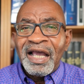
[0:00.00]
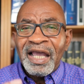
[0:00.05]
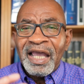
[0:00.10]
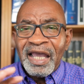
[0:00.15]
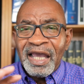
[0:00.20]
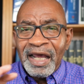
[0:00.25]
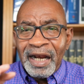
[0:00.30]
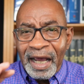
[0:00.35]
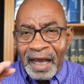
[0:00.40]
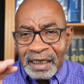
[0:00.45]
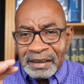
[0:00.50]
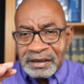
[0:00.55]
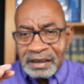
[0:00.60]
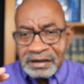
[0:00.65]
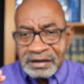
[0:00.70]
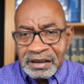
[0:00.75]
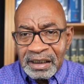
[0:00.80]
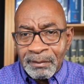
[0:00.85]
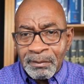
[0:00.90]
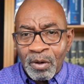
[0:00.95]
it has a
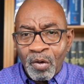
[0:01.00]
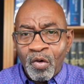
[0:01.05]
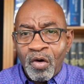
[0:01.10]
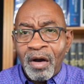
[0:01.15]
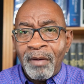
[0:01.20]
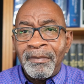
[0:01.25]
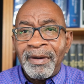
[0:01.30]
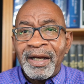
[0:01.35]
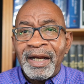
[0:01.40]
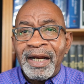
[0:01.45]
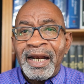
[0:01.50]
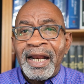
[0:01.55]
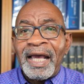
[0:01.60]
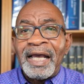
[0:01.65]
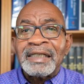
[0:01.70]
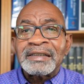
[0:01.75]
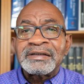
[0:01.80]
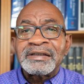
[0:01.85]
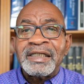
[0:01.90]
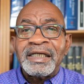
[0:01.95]
similar one, but it
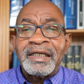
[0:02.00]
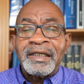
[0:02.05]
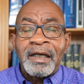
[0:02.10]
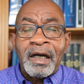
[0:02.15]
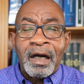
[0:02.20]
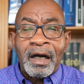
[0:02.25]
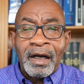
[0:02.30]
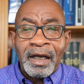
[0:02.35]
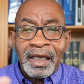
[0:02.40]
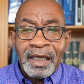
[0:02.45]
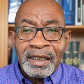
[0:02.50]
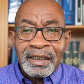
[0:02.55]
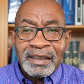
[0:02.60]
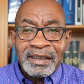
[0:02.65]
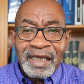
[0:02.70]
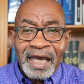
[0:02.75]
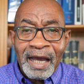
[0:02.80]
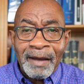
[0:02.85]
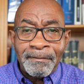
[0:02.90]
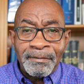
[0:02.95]
has the, in
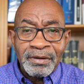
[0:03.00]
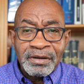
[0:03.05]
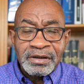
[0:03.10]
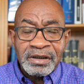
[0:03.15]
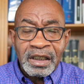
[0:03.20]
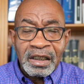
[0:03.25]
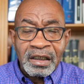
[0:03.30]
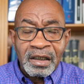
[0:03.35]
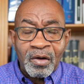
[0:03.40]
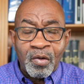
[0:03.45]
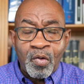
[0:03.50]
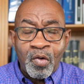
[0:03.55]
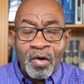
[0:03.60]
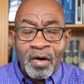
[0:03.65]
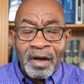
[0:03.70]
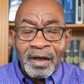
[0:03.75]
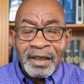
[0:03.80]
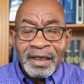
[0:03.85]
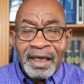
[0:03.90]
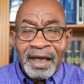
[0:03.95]
that particular
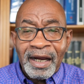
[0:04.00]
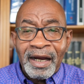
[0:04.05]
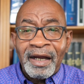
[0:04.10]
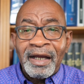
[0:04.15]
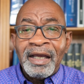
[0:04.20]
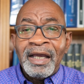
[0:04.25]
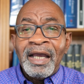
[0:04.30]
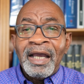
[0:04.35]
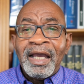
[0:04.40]
one there,